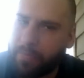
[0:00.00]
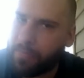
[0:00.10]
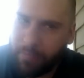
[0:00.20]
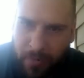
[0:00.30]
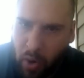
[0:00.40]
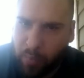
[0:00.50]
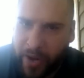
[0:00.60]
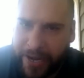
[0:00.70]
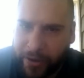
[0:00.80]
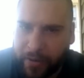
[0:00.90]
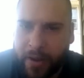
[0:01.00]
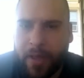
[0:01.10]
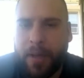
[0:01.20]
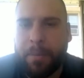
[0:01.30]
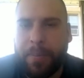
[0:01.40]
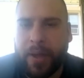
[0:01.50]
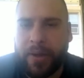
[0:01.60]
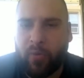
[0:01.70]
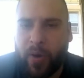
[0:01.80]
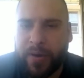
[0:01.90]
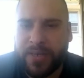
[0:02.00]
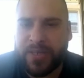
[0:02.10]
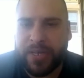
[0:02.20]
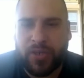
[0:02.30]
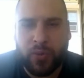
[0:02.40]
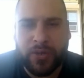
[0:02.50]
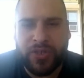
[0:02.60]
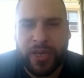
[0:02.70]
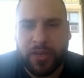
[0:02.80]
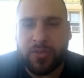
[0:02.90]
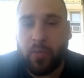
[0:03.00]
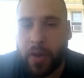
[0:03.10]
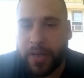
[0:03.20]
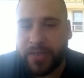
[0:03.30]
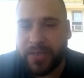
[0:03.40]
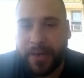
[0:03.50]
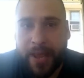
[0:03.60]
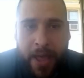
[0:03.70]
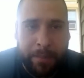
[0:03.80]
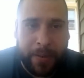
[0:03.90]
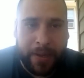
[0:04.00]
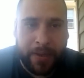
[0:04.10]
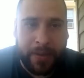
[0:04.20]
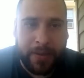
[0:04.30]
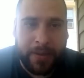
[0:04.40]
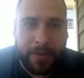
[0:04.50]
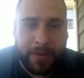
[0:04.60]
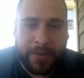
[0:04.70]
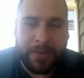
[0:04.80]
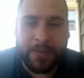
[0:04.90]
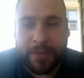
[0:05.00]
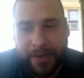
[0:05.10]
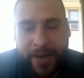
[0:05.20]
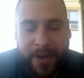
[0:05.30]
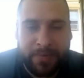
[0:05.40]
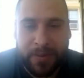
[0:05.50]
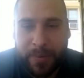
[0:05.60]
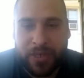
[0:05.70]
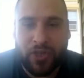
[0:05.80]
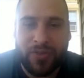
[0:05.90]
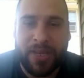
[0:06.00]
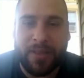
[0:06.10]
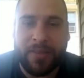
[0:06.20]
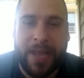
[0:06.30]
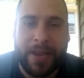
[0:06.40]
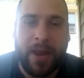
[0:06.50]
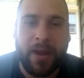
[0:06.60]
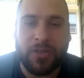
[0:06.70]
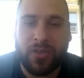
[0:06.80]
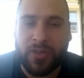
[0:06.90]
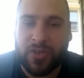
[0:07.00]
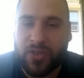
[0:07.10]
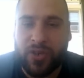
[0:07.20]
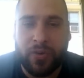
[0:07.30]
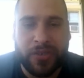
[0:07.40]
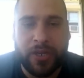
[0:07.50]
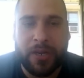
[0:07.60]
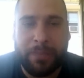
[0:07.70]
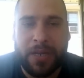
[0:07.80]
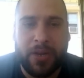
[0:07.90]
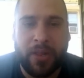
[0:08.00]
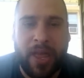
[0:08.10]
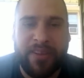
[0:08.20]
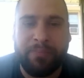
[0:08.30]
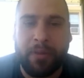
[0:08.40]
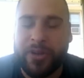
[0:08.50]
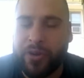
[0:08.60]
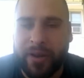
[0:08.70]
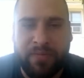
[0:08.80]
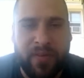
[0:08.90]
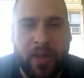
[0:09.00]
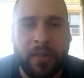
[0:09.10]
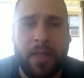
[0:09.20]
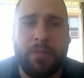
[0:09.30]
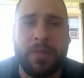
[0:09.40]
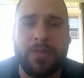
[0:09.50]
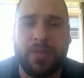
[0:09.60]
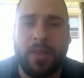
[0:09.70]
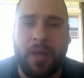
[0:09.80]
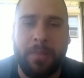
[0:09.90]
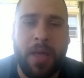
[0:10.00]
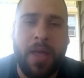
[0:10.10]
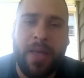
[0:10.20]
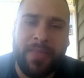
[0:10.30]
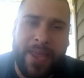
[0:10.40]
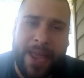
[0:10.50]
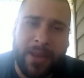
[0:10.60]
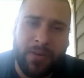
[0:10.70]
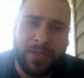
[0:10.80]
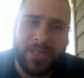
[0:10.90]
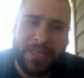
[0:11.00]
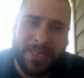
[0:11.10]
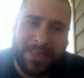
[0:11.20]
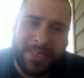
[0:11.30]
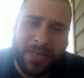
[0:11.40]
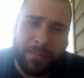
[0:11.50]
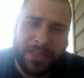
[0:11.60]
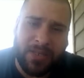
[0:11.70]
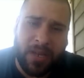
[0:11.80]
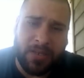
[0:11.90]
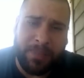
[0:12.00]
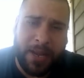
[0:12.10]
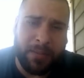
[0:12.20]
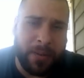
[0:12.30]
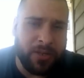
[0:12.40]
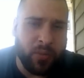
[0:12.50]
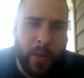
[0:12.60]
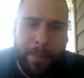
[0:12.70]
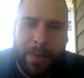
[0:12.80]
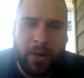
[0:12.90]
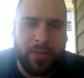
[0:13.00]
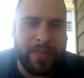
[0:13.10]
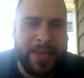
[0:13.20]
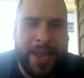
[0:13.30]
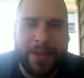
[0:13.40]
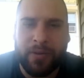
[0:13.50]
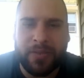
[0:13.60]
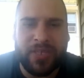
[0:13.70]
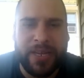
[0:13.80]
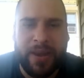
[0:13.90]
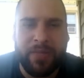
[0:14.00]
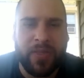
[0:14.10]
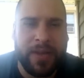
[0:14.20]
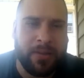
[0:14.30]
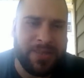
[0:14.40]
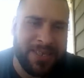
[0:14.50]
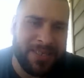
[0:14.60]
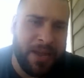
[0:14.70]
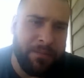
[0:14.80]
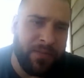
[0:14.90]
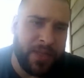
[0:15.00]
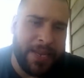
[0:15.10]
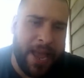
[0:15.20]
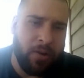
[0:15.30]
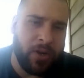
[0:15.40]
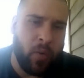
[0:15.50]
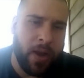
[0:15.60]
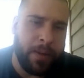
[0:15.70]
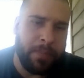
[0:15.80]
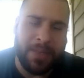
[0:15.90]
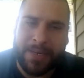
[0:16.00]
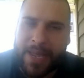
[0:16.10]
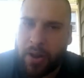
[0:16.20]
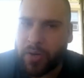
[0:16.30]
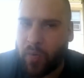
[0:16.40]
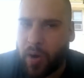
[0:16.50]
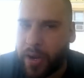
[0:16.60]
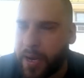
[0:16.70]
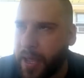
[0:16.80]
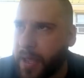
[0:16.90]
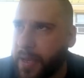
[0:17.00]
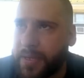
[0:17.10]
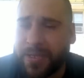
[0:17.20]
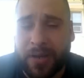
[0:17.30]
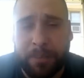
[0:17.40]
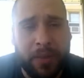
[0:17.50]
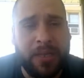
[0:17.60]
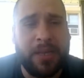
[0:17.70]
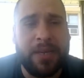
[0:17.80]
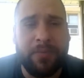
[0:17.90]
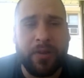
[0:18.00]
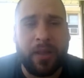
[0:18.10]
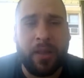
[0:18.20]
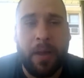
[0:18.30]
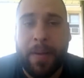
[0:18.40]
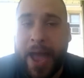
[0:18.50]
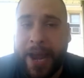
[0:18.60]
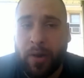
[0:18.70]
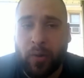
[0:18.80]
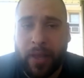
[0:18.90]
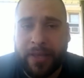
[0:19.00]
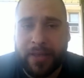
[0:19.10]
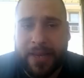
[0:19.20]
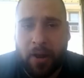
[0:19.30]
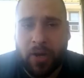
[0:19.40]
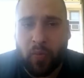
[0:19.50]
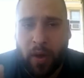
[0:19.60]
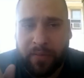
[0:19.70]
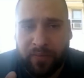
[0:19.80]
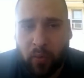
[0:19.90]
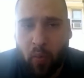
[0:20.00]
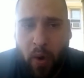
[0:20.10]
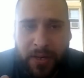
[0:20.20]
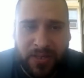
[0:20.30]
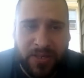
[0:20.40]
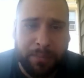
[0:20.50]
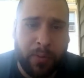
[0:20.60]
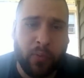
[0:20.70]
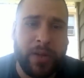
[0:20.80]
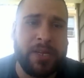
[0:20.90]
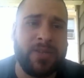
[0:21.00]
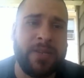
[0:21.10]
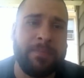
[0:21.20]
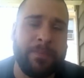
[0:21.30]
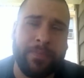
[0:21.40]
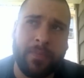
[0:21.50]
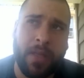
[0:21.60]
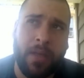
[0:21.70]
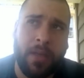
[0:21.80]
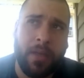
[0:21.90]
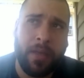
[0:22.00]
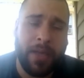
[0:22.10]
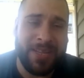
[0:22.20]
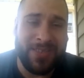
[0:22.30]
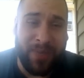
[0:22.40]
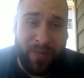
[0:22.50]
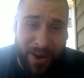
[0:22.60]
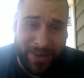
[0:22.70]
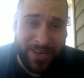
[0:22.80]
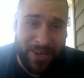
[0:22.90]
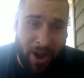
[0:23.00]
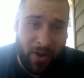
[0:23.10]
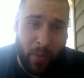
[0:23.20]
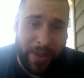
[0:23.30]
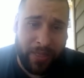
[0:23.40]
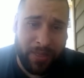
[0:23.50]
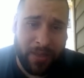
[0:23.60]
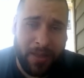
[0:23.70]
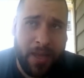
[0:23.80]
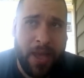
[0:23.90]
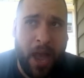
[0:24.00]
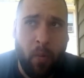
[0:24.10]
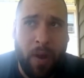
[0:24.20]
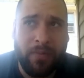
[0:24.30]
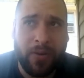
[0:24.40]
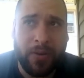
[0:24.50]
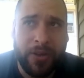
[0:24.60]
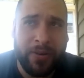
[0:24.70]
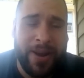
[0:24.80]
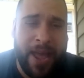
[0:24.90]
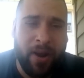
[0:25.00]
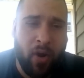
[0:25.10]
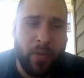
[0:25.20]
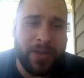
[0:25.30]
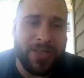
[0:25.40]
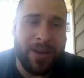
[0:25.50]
No brainer. But where is it? Tour 6. What is it? Epic. You're going to have some issues getting that card. So the skewer is going to be your lifeblood. You're going to fall in love with this club. The accuracy is a little bit suspect, but it's way better than the accuracy and everything else except for the down-in-one. But the down-in-one is a completely different club. I don't like the down-in-one for one simple reason. It's fun to dunk with. However, you're not always going to